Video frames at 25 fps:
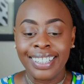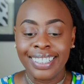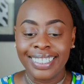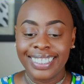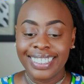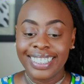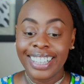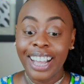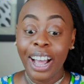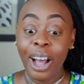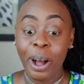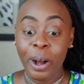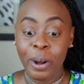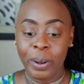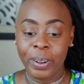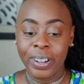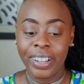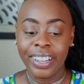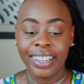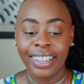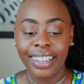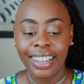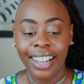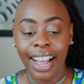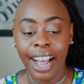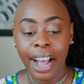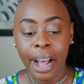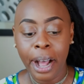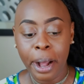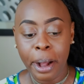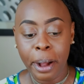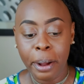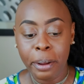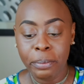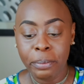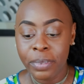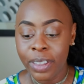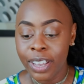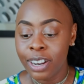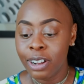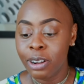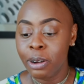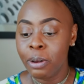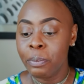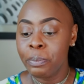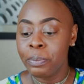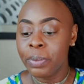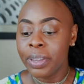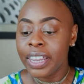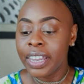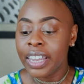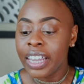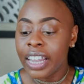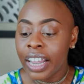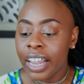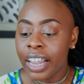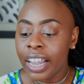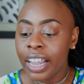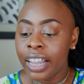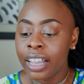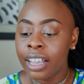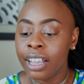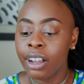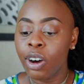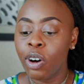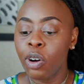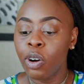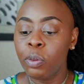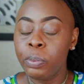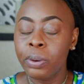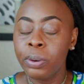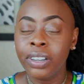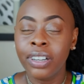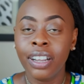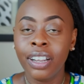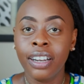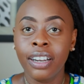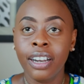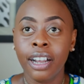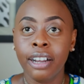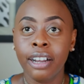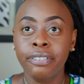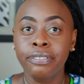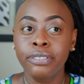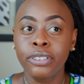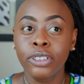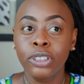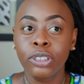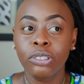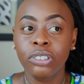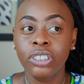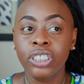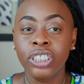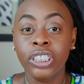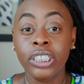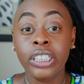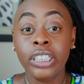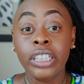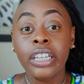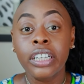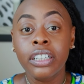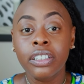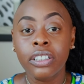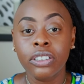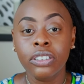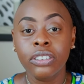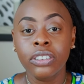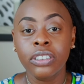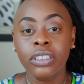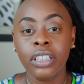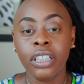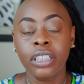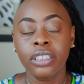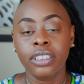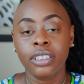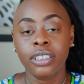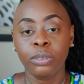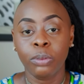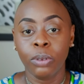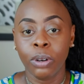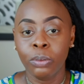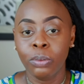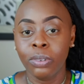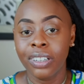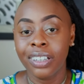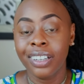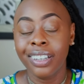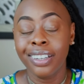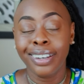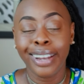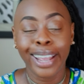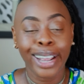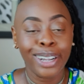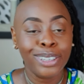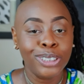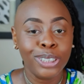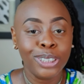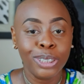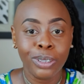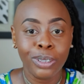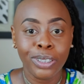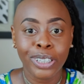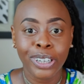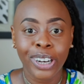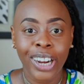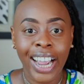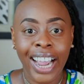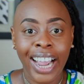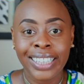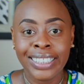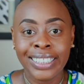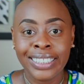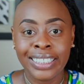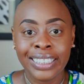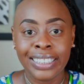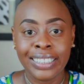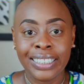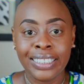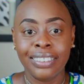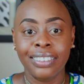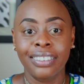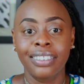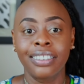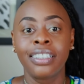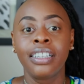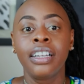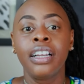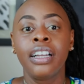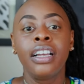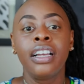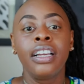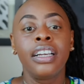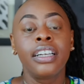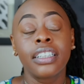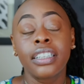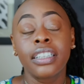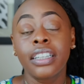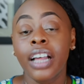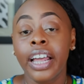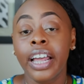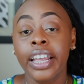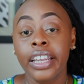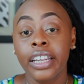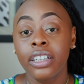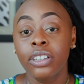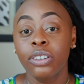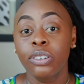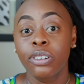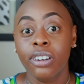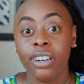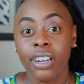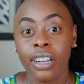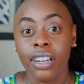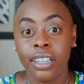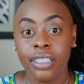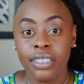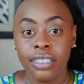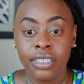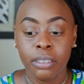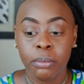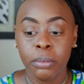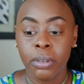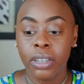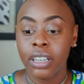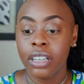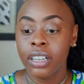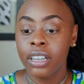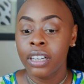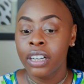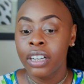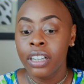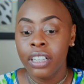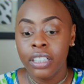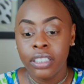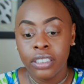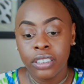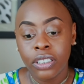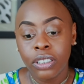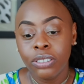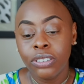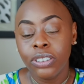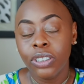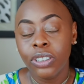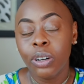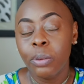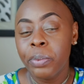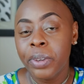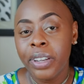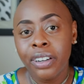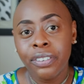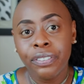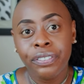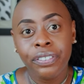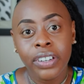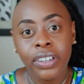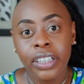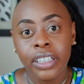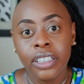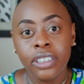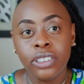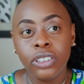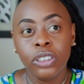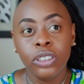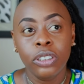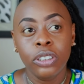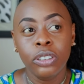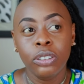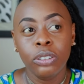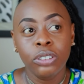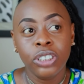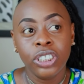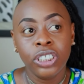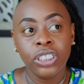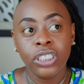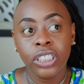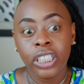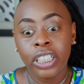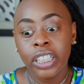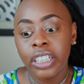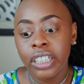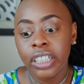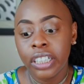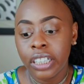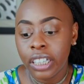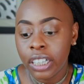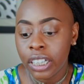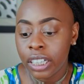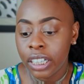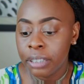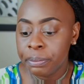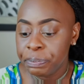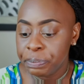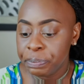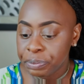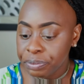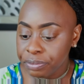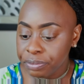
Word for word: So, um, you know, being open enough to share those things is what will connect you with your ideal client or customer. So, don't be afraid to share.